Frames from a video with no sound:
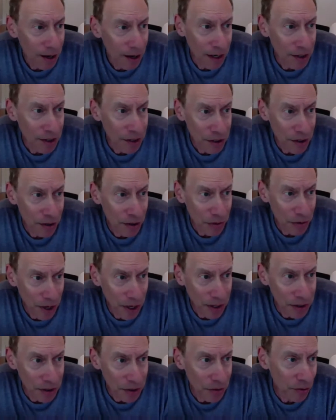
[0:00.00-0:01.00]
I didn't know
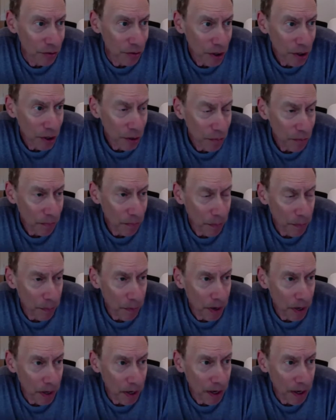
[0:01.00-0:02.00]
that either.
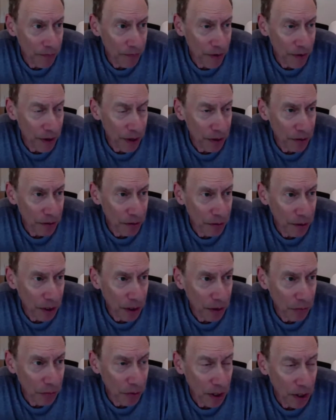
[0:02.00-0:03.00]
But I felt
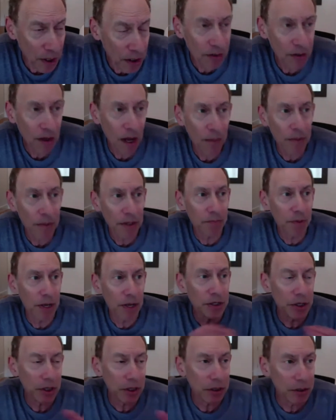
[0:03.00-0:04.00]
like
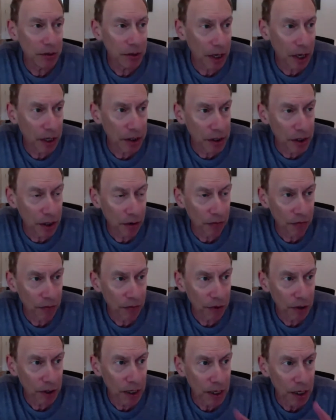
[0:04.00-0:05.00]
basically the idea
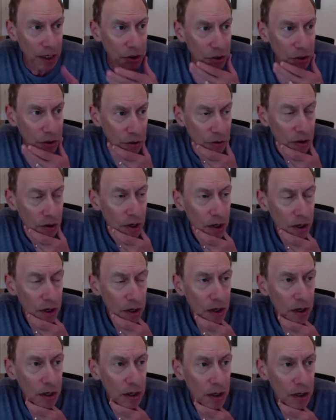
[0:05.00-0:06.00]
for cancer
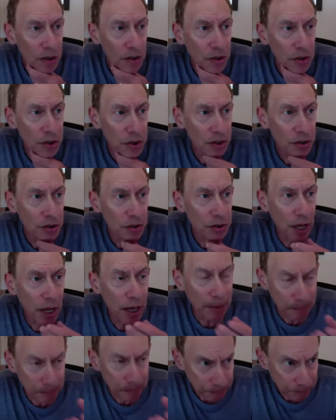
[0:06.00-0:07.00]
is
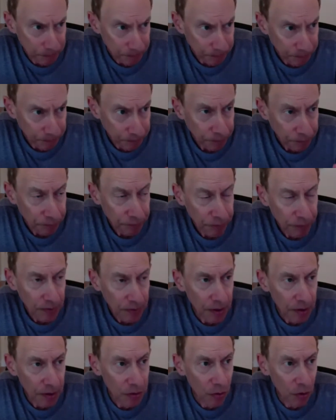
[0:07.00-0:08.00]
that
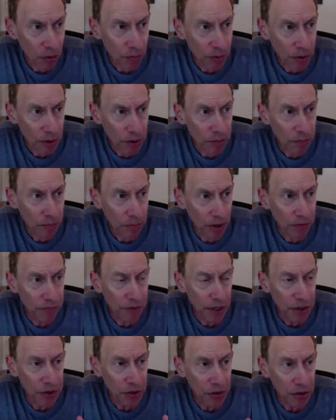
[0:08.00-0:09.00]
normally blood
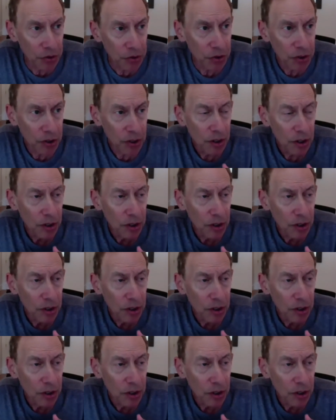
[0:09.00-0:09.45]
vessels,